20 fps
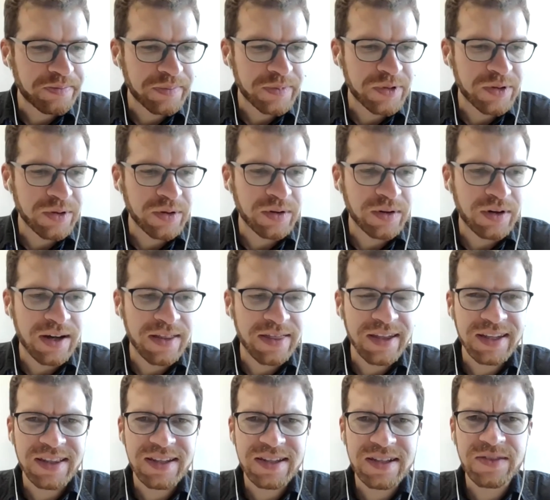So I
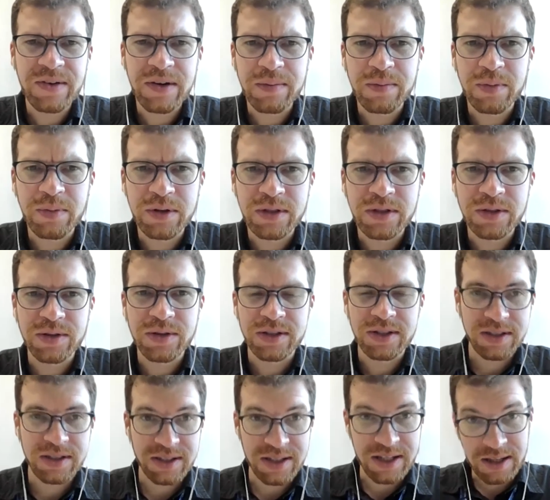think this is very important to
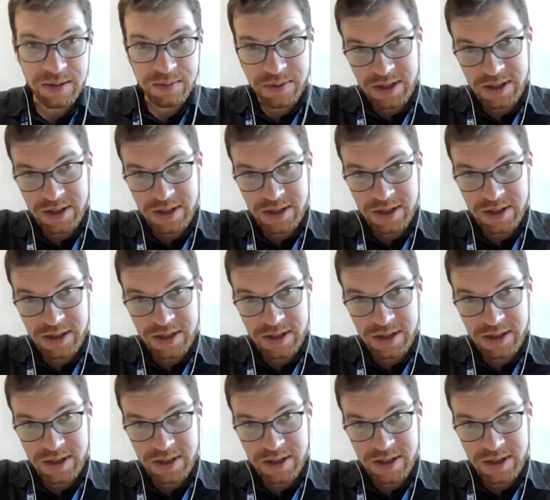understand,